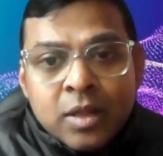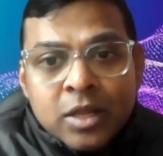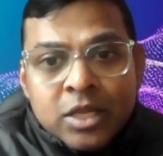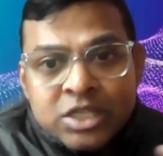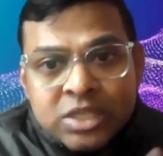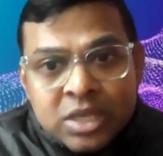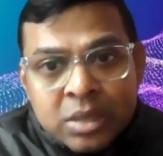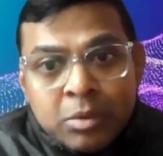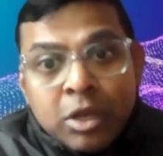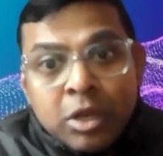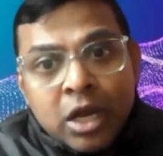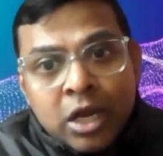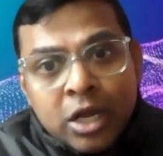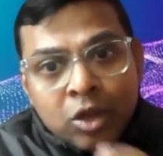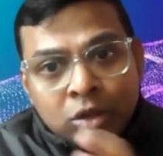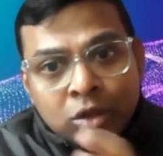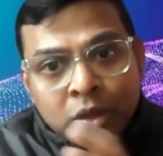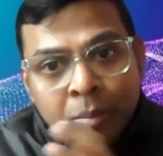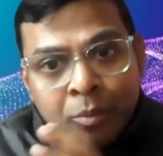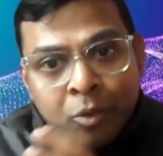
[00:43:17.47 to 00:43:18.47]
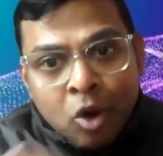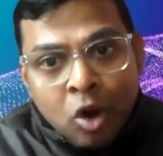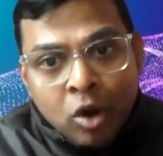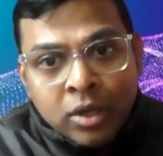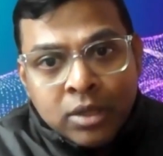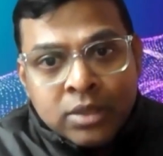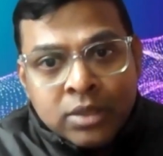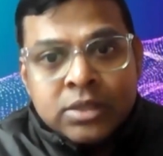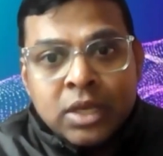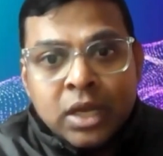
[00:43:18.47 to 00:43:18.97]
Similarly, on the
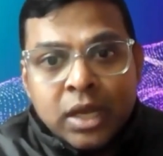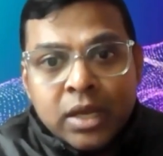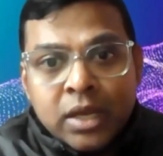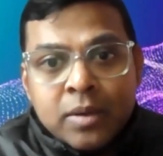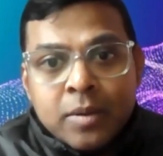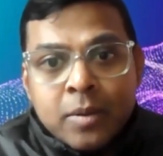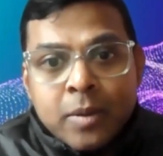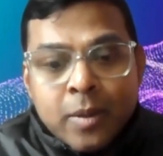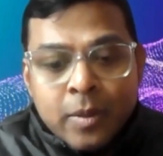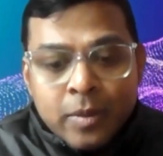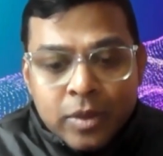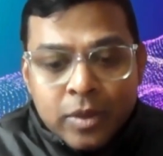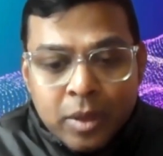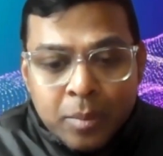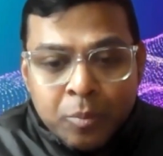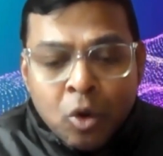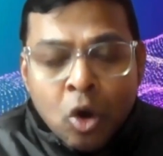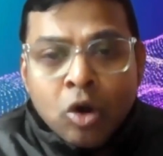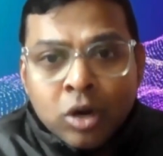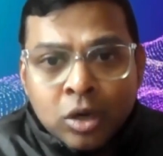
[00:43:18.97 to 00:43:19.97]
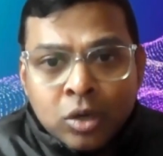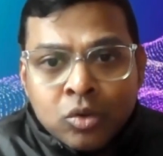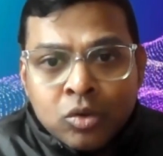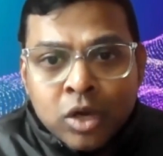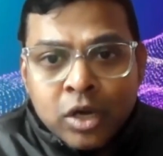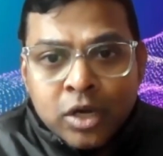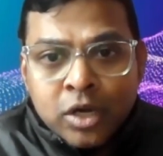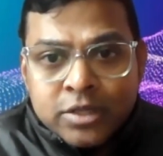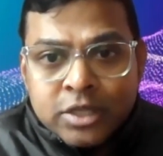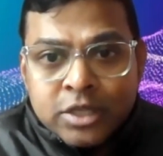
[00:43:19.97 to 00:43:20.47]
product side, the product
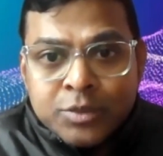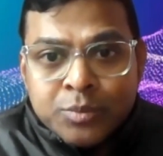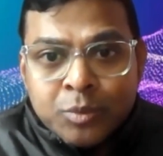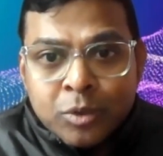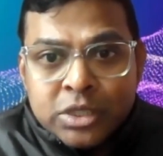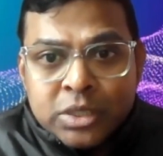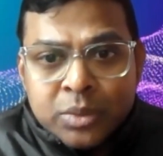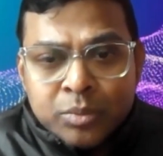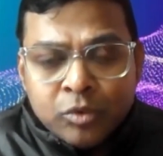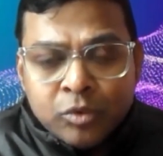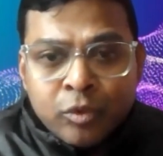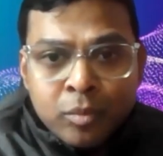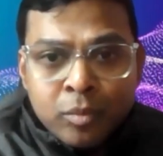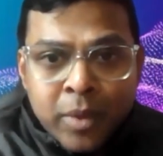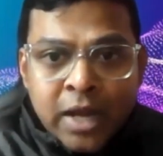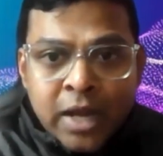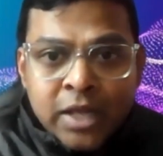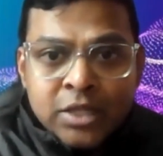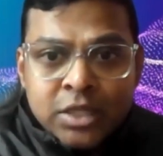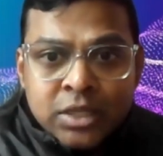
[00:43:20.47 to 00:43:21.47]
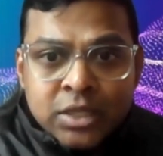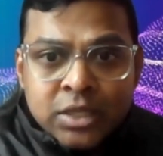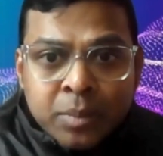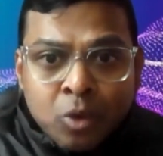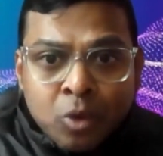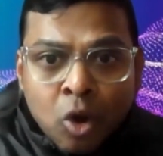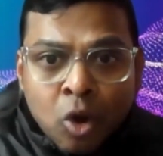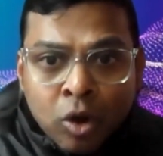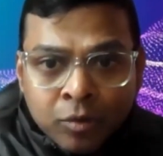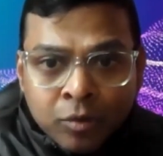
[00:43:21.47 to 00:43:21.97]
owner is responsible for managing the
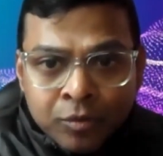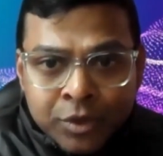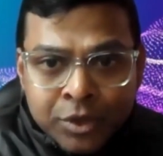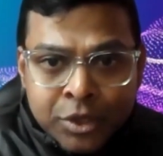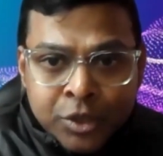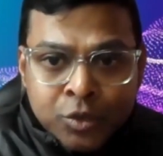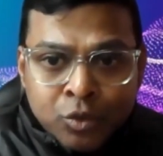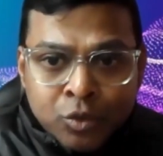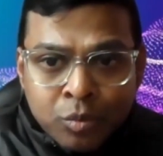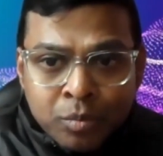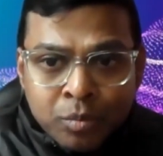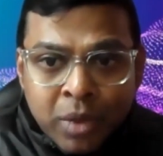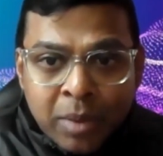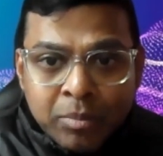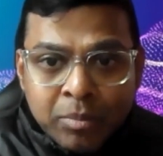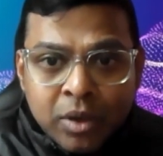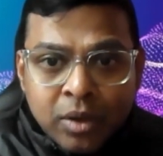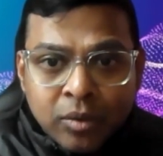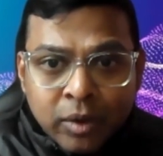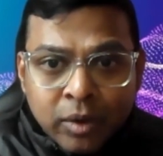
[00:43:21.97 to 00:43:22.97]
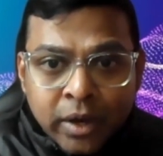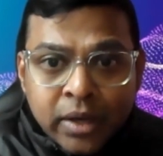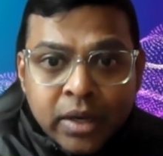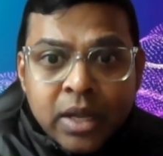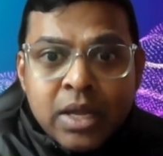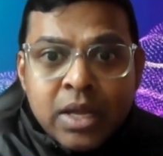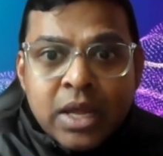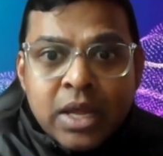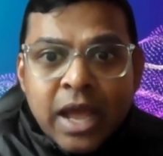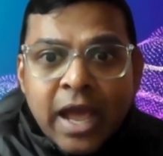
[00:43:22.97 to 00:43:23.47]
product feature roadmap, right?
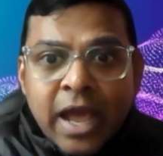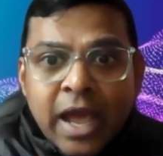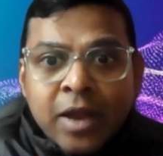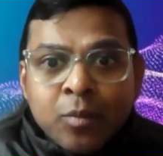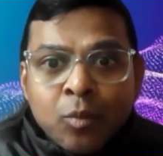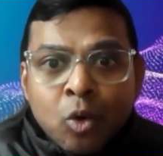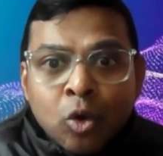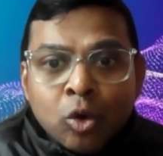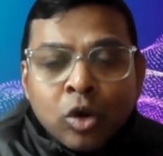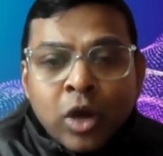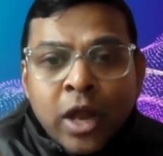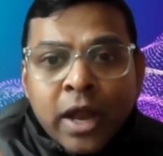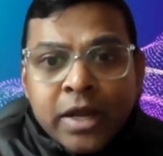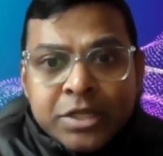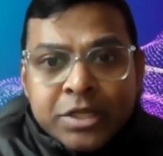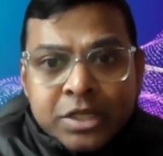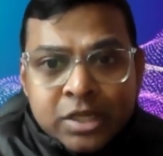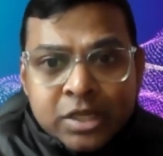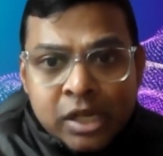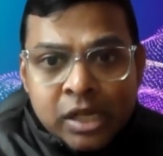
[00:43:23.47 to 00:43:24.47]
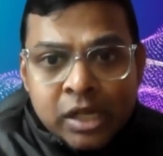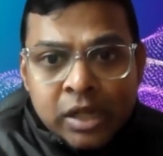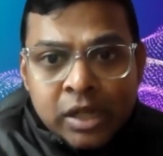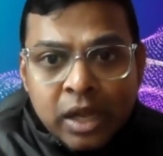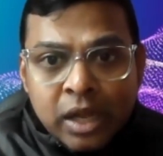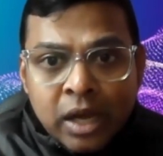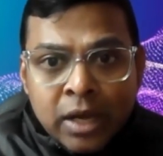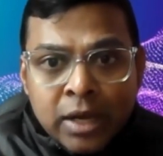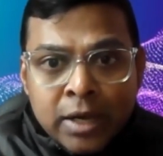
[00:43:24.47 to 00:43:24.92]
And what all additional